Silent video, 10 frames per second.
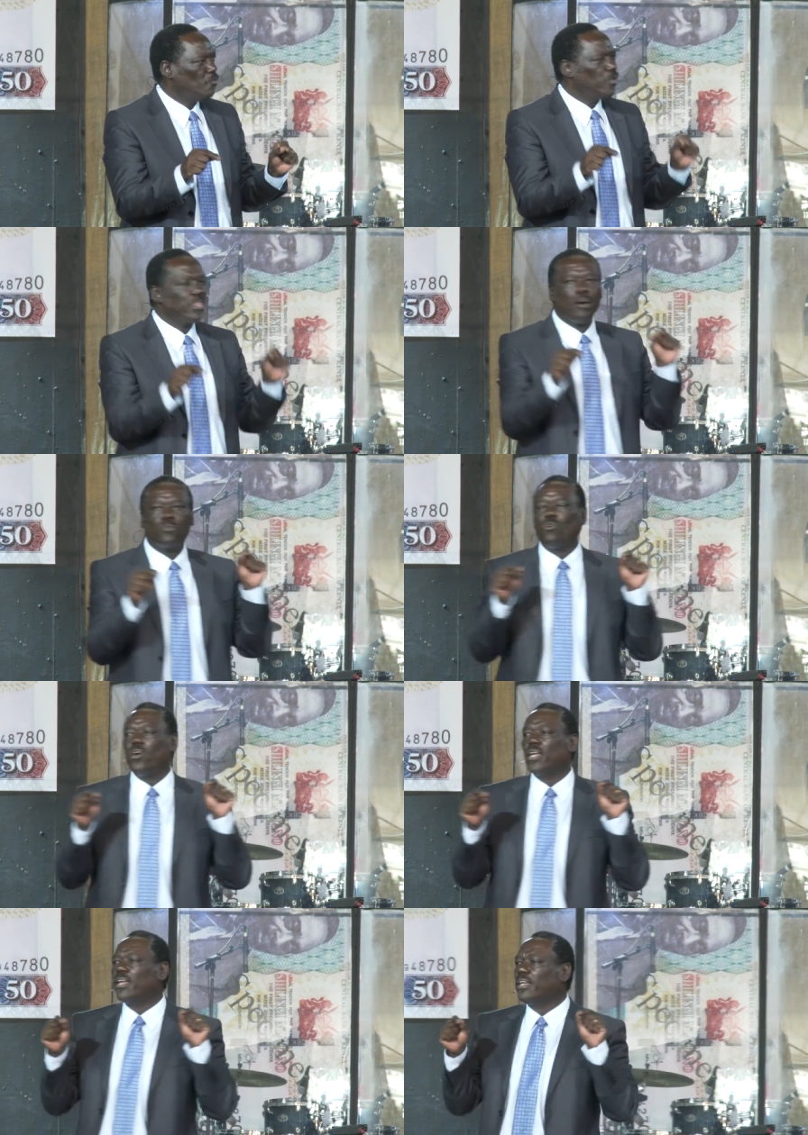without
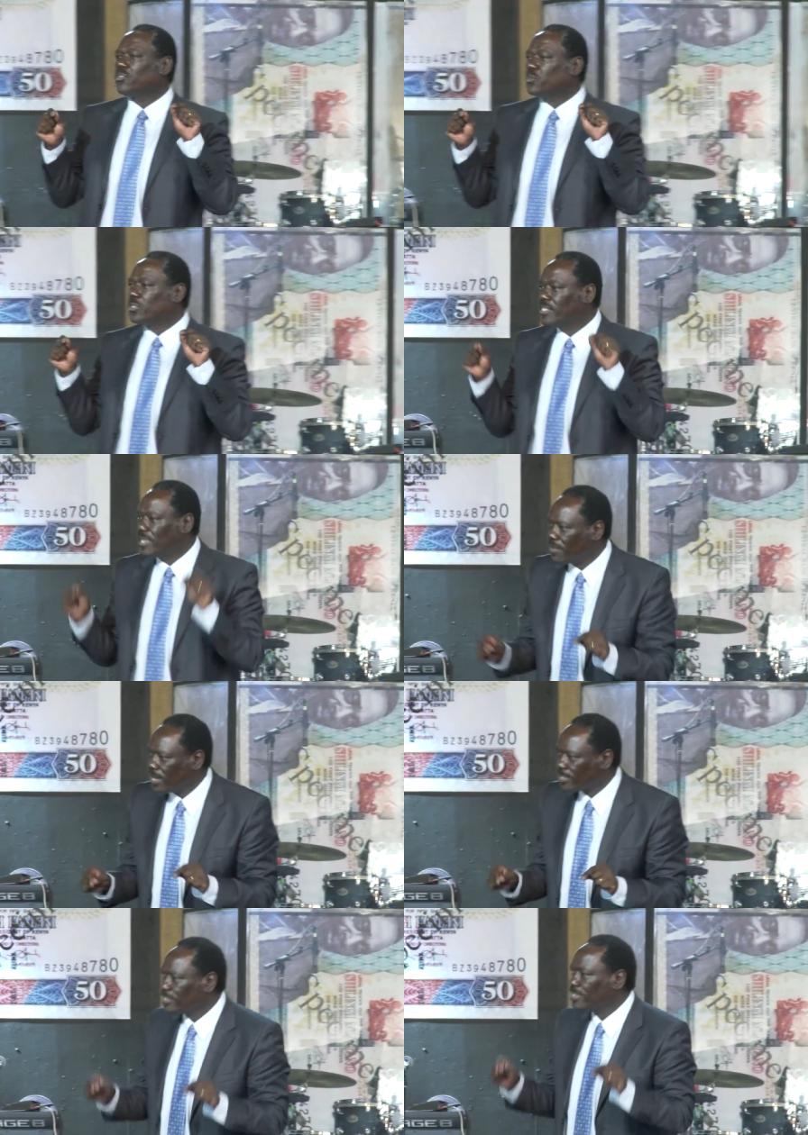going into
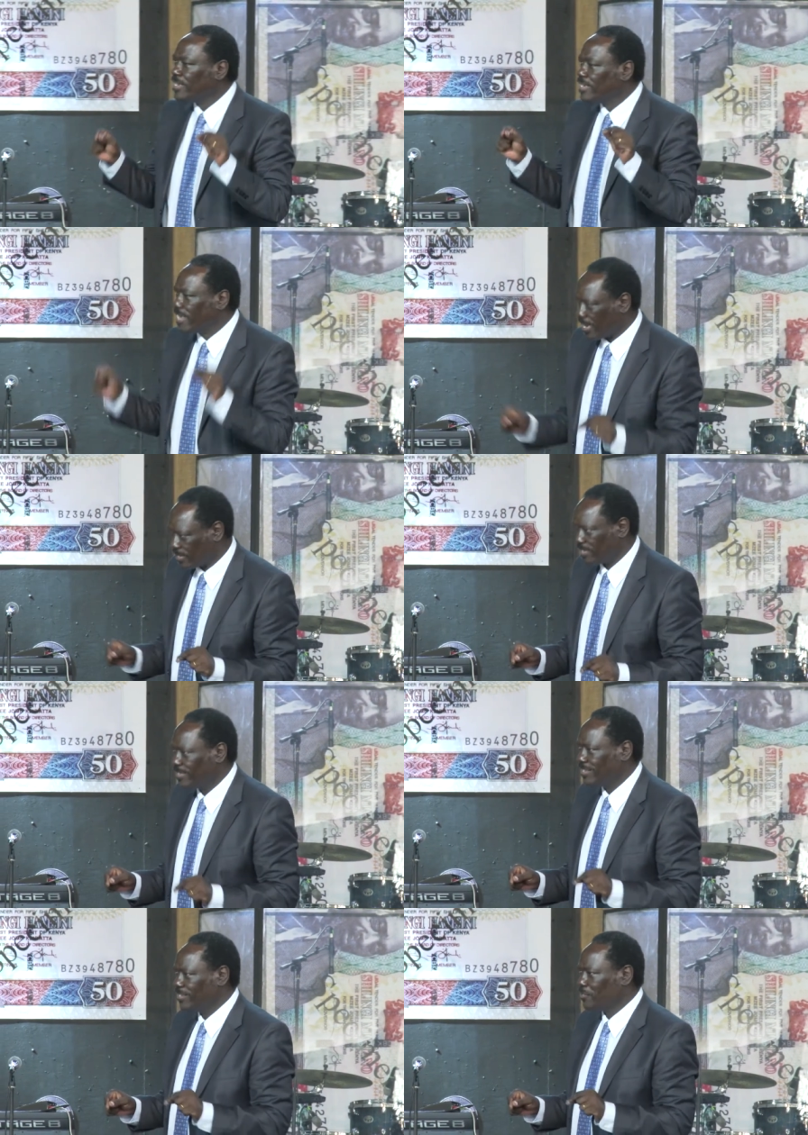serious debt?
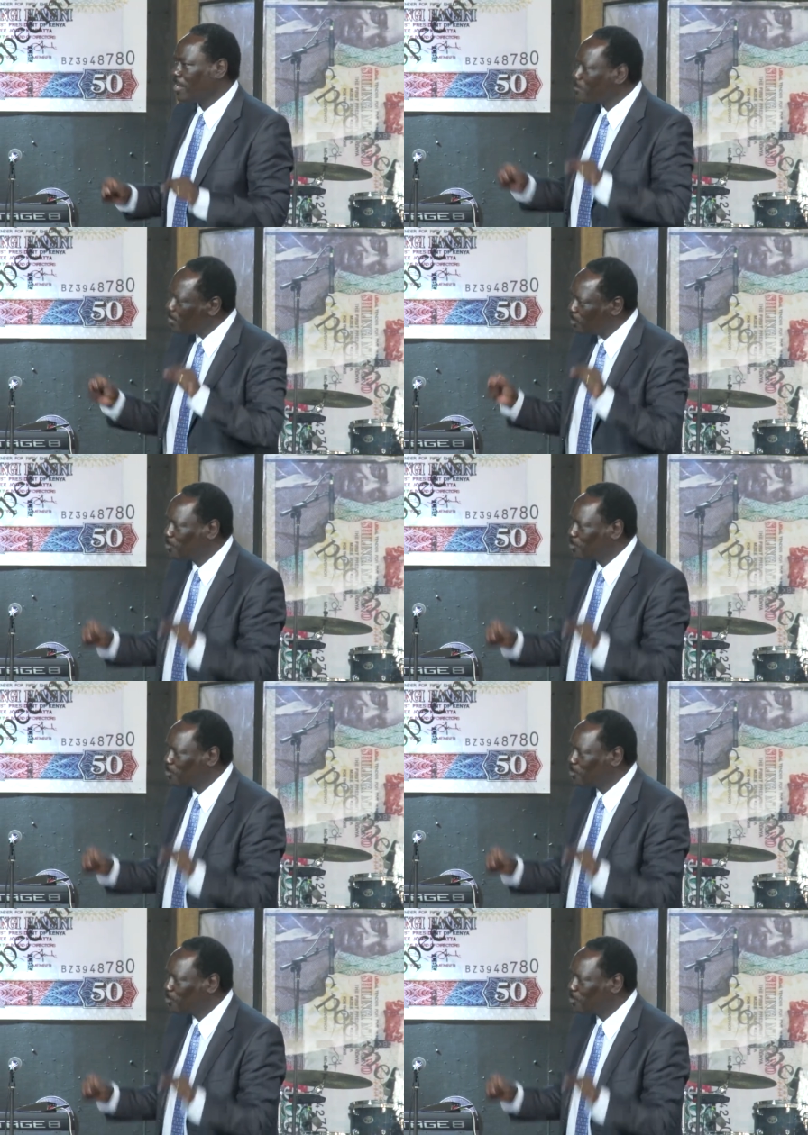So let me